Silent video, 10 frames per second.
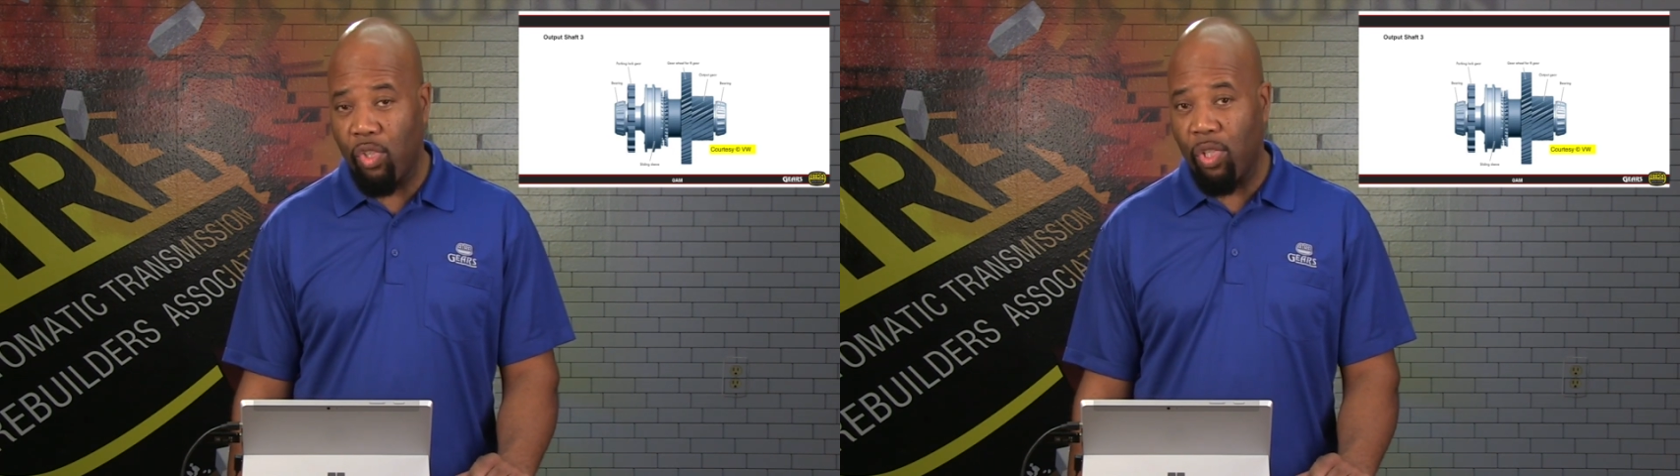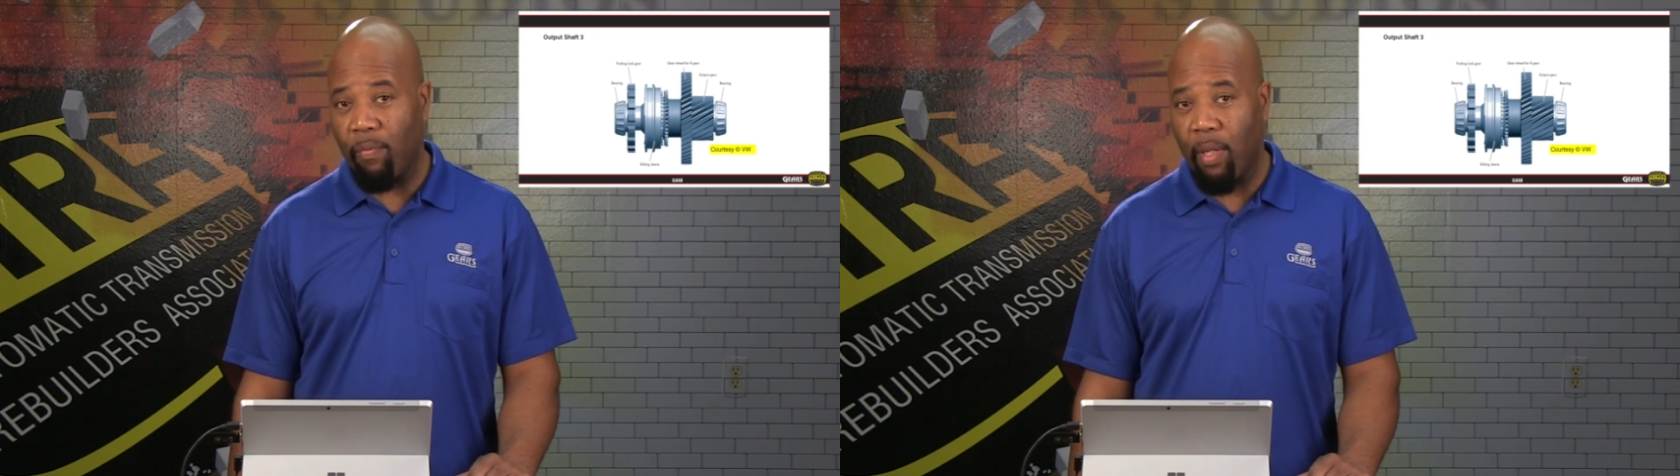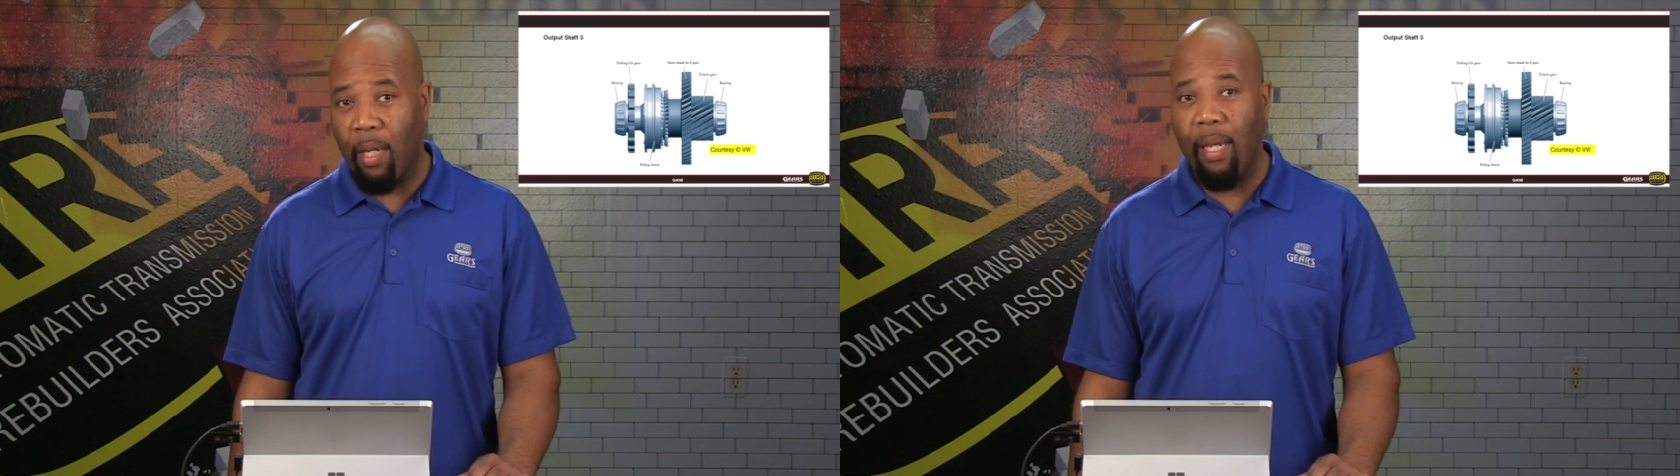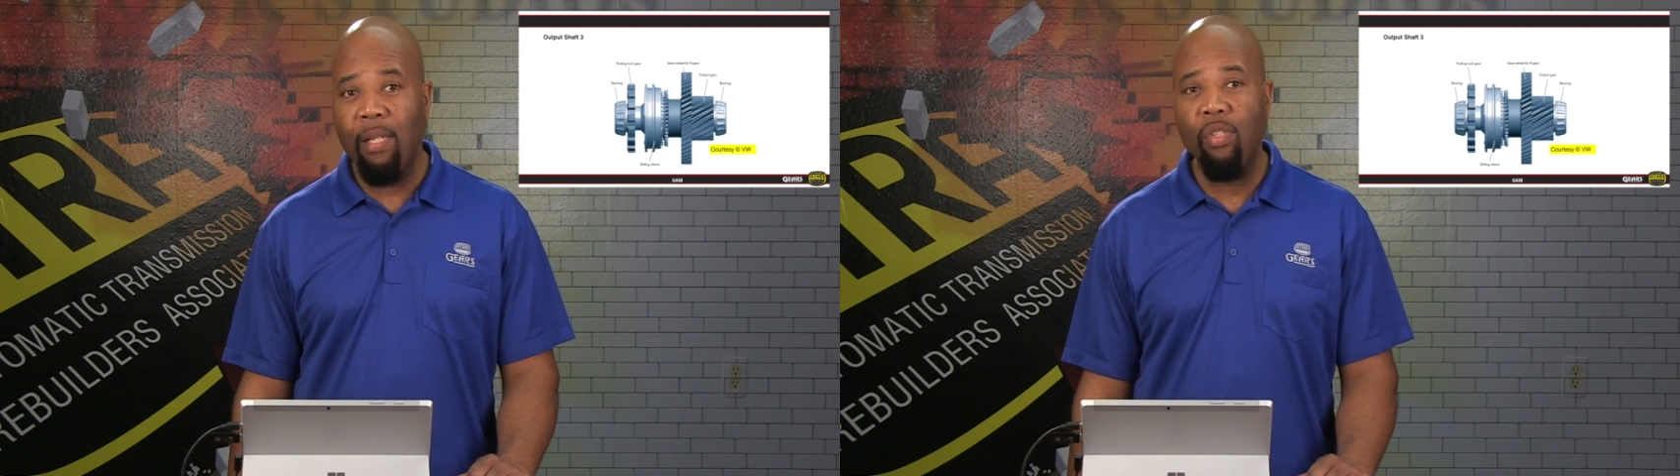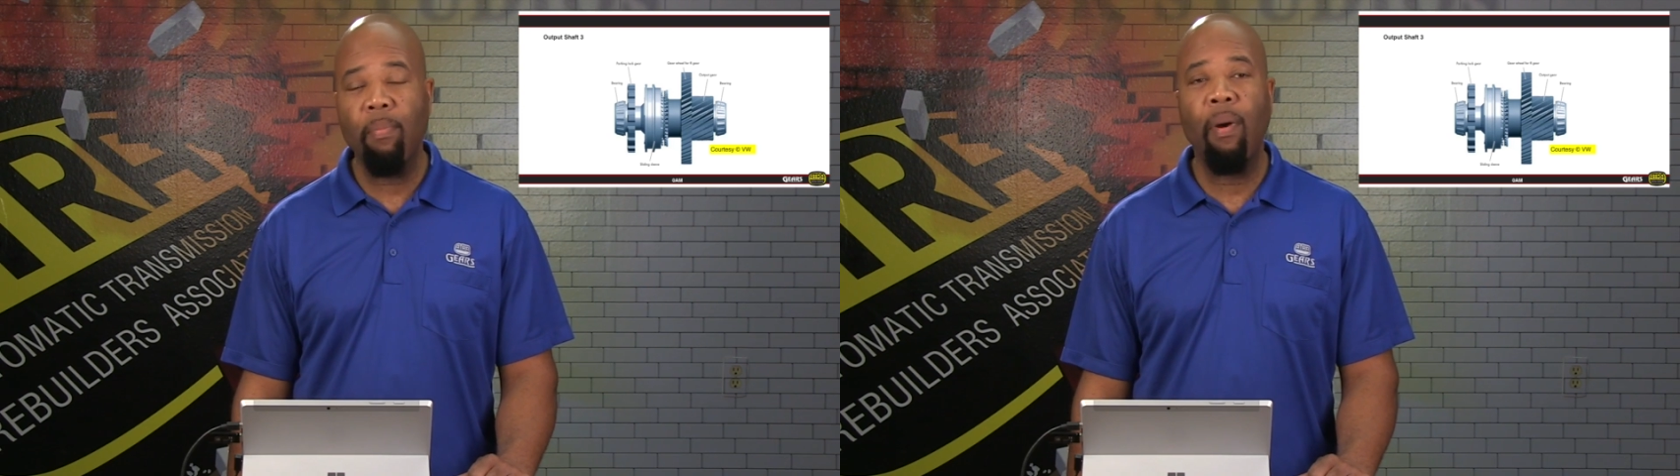shifting
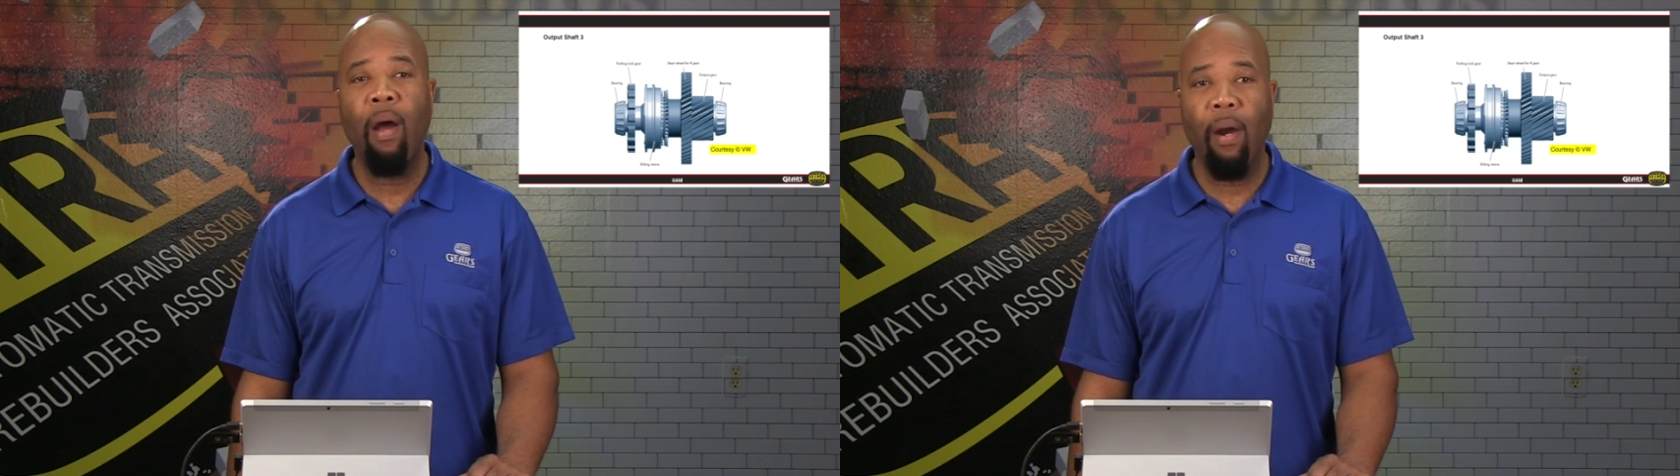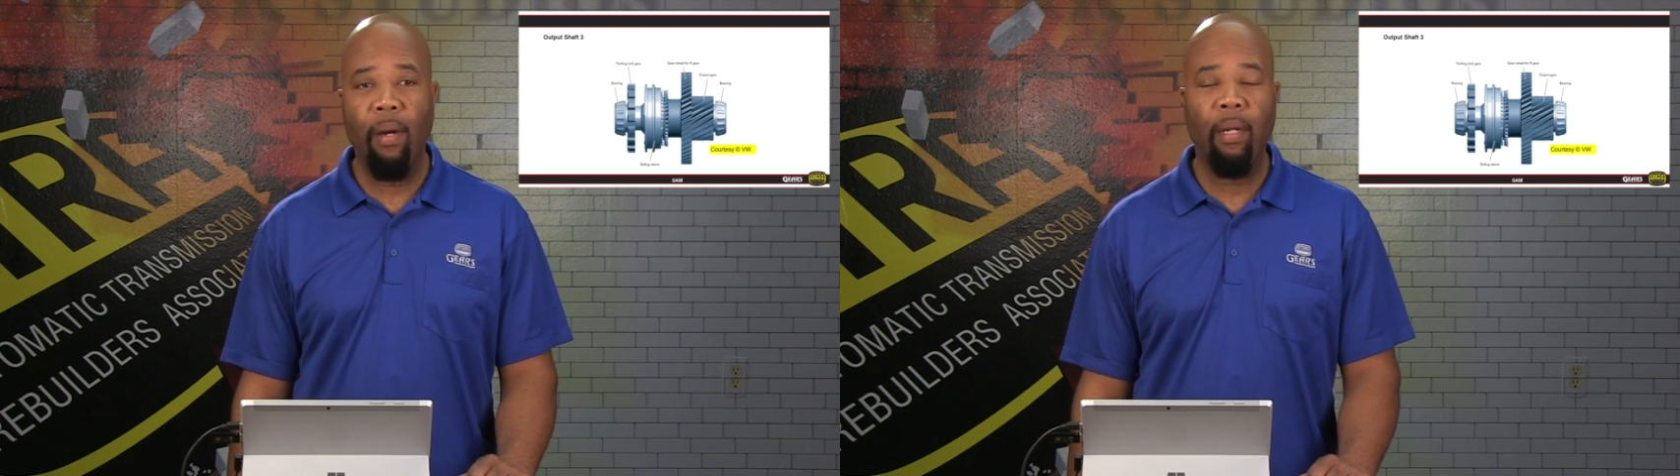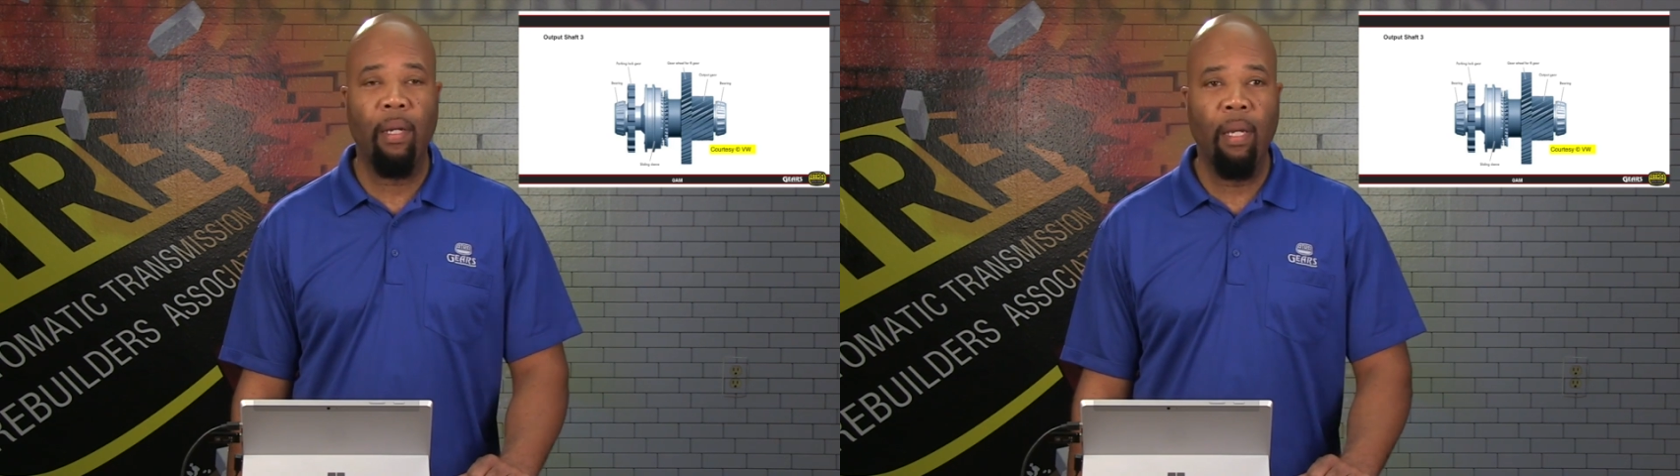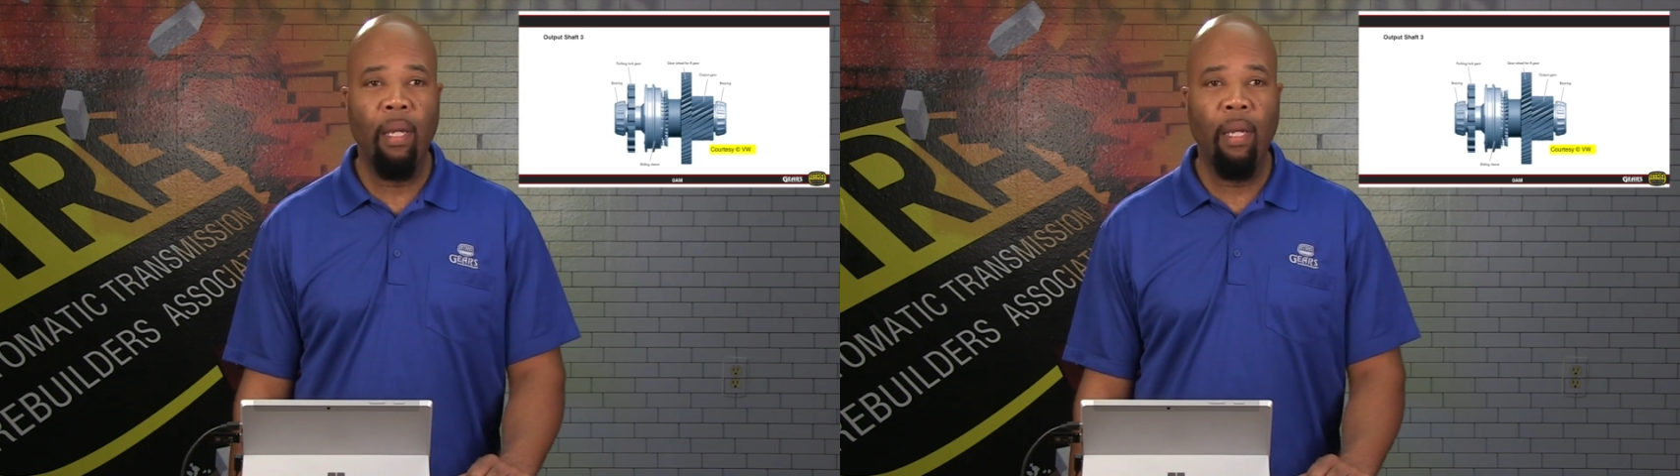into park,